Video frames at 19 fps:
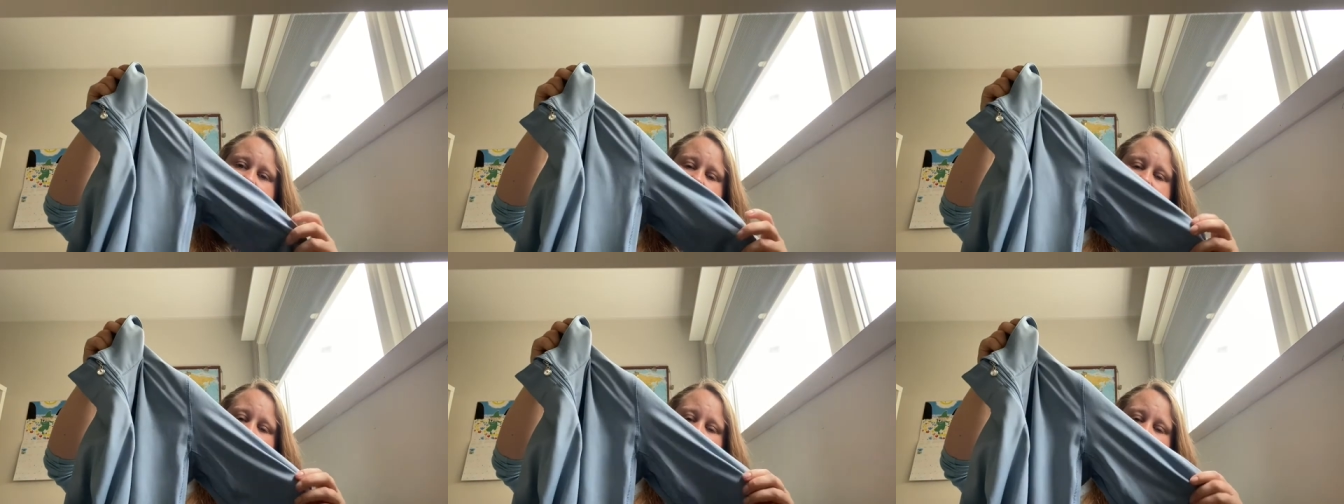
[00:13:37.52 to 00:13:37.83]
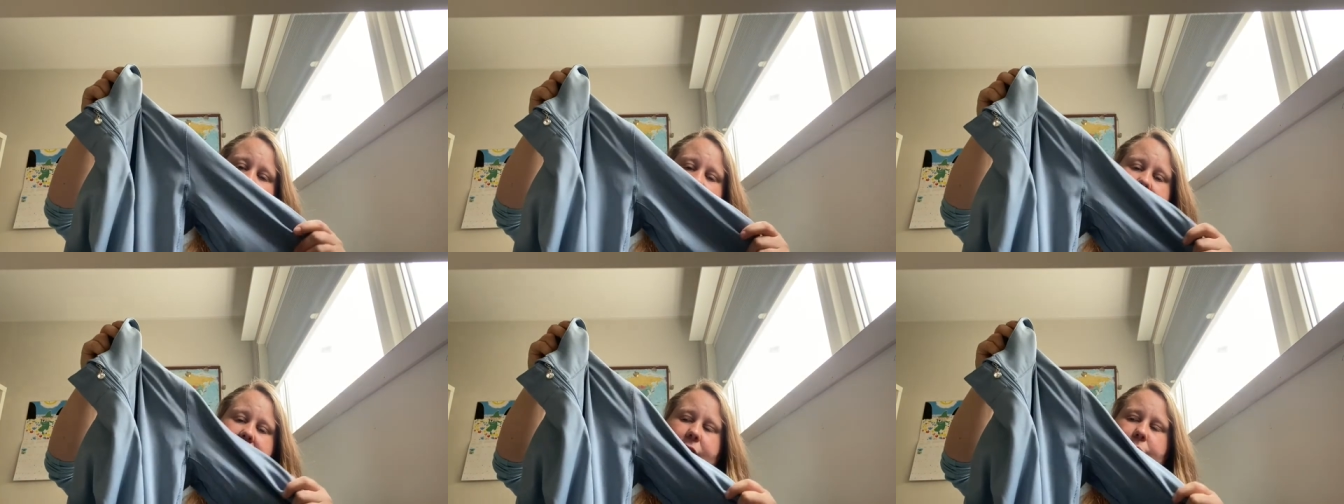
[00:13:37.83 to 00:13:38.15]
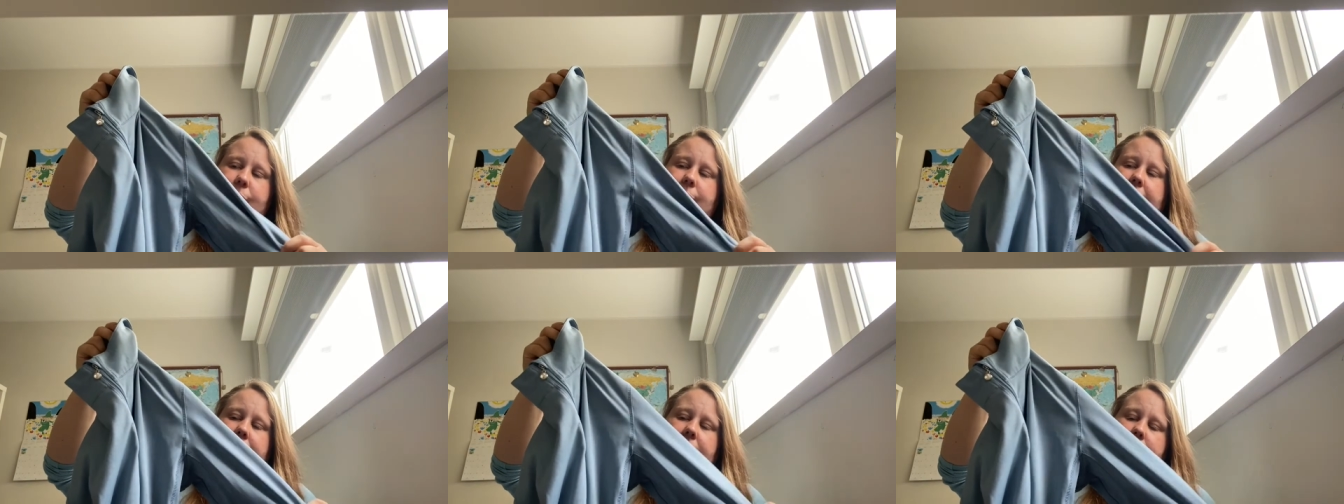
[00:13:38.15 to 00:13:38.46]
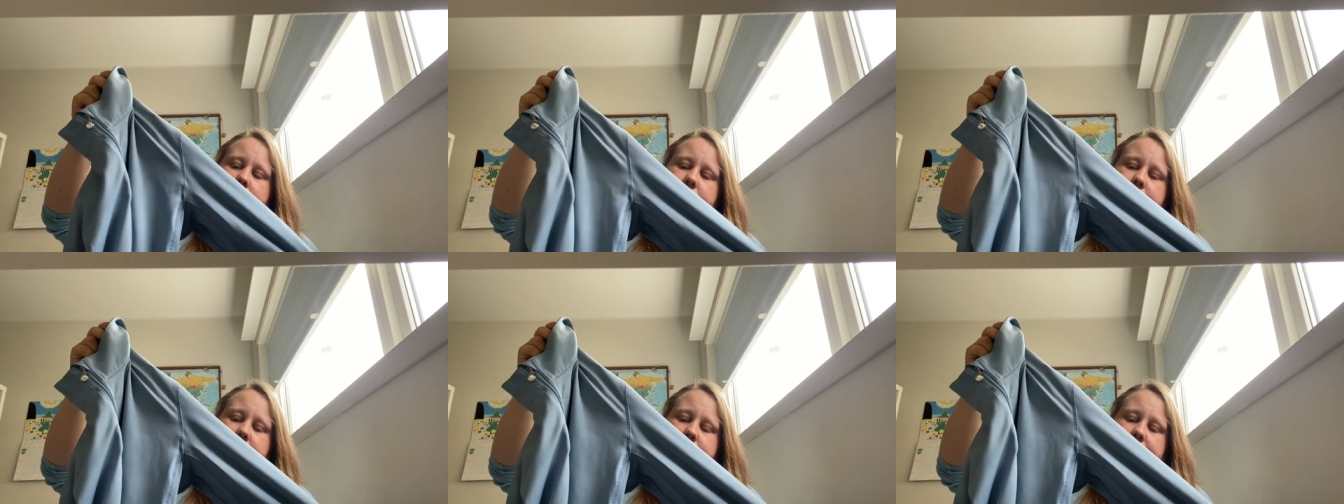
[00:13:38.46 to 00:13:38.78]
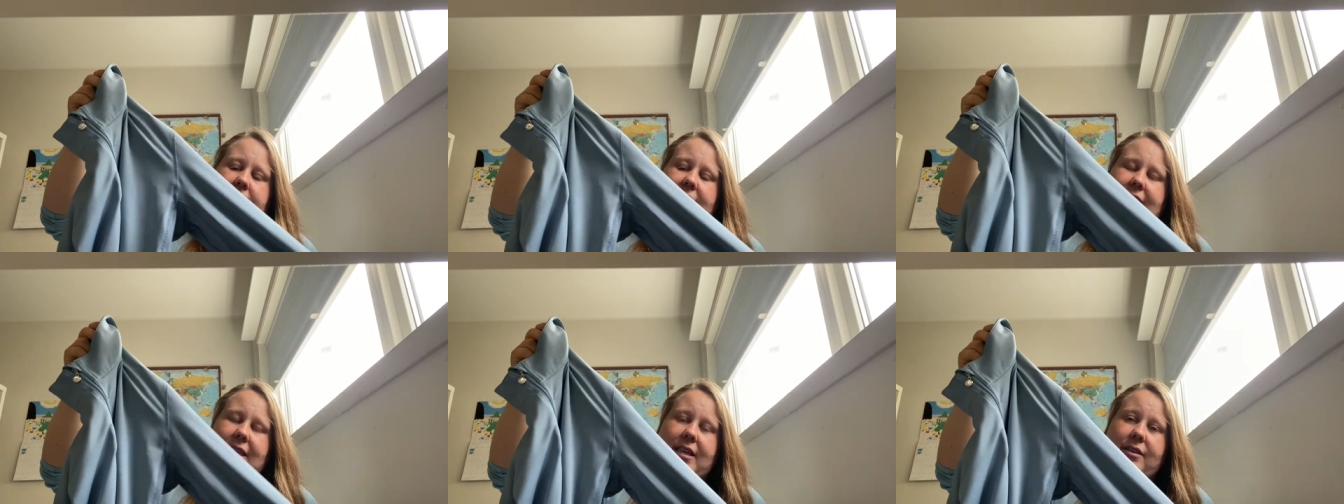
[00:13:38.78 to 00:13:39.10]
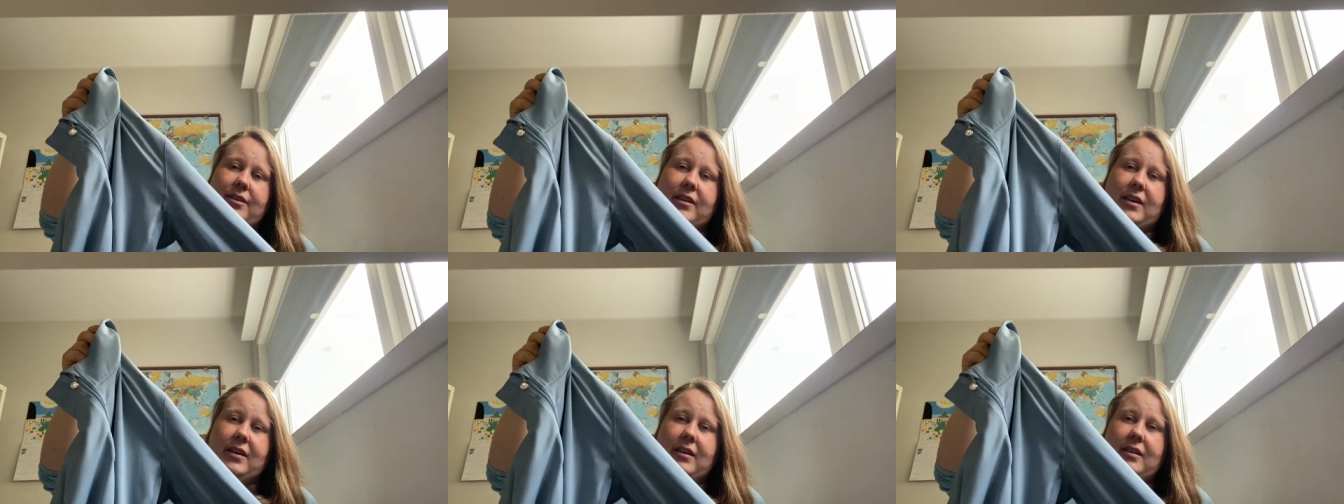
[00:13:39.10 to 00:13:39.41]
like very breathable
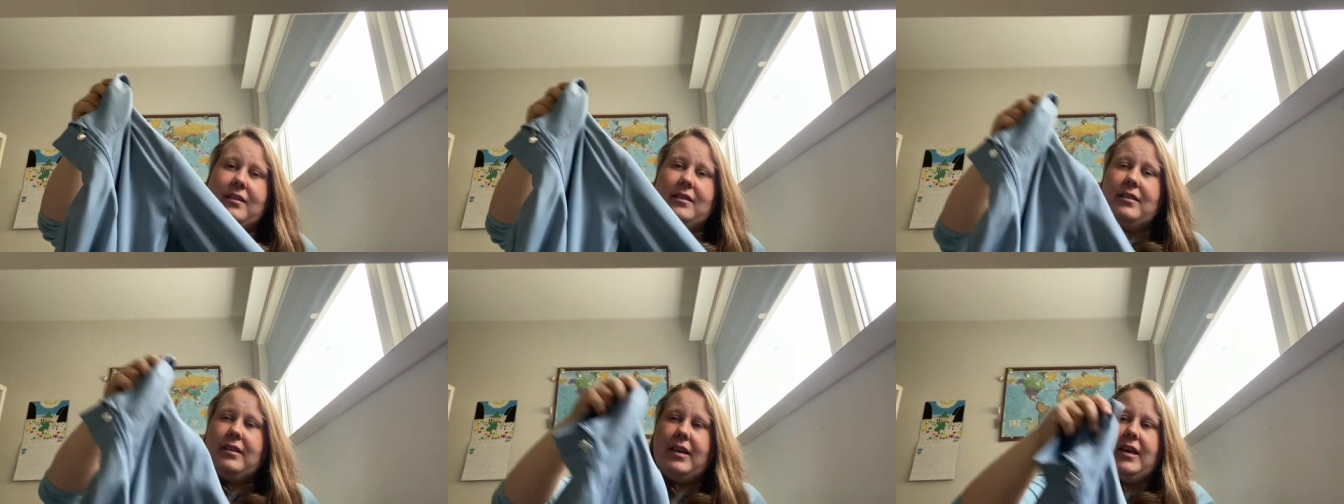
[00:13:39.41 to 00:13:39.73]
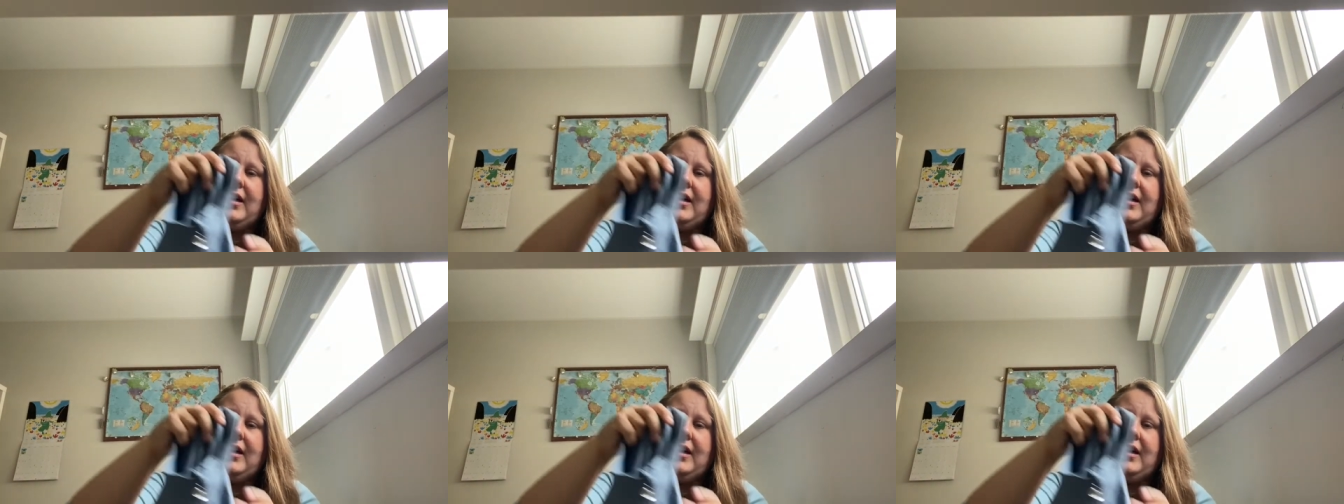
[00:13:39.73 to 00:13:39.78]
material.